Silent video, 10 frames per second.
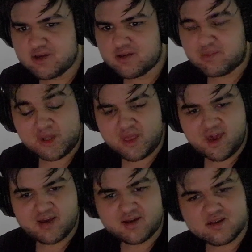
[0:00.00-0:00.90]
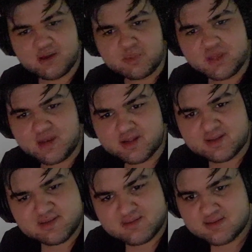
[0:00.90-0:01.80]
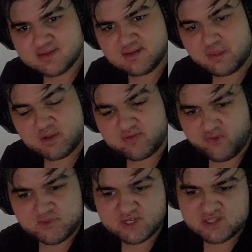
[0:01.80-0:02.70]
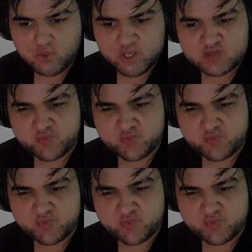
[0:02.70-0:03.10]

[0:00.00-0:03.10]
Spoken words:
but yeah, from just the way it's